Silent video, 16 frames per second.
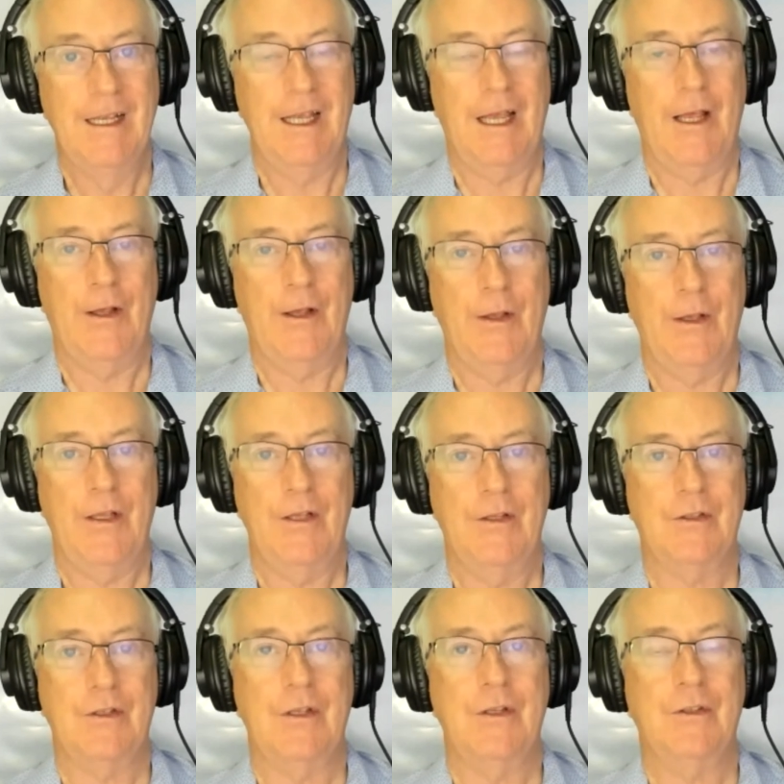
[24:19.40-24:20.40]
Uh,
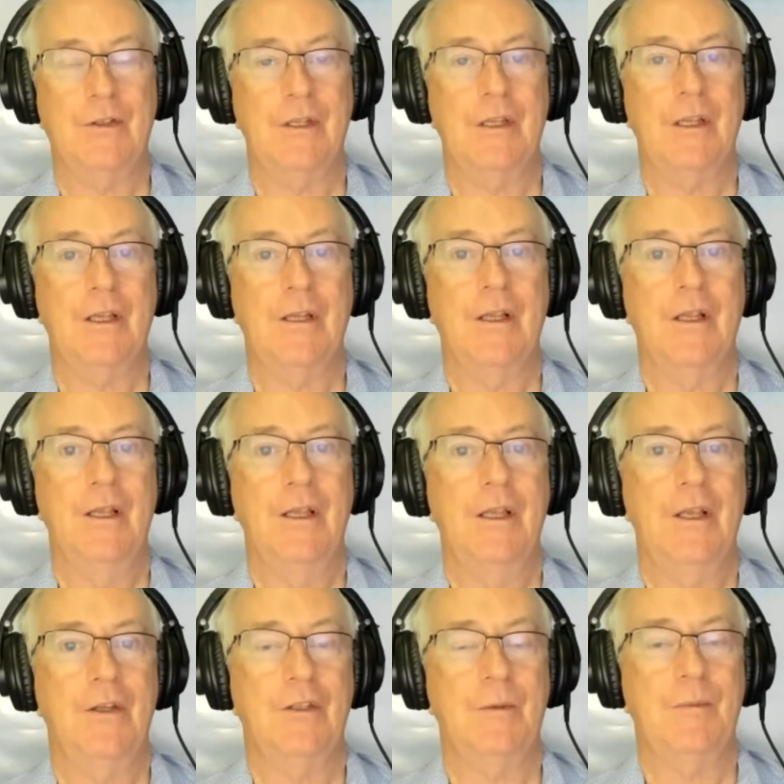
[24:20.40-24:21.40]
it's, it's the,
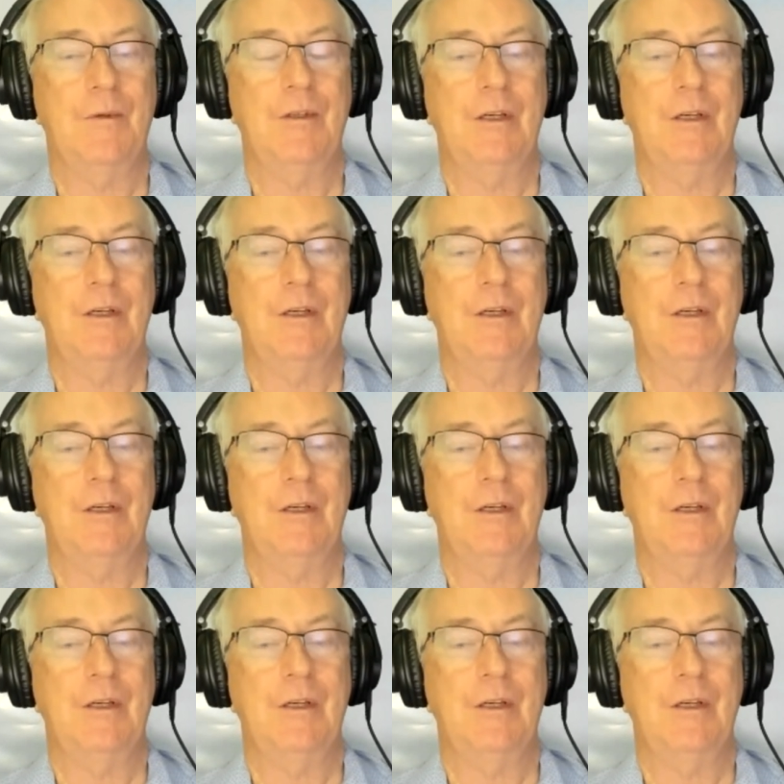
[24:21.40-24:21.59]
it's the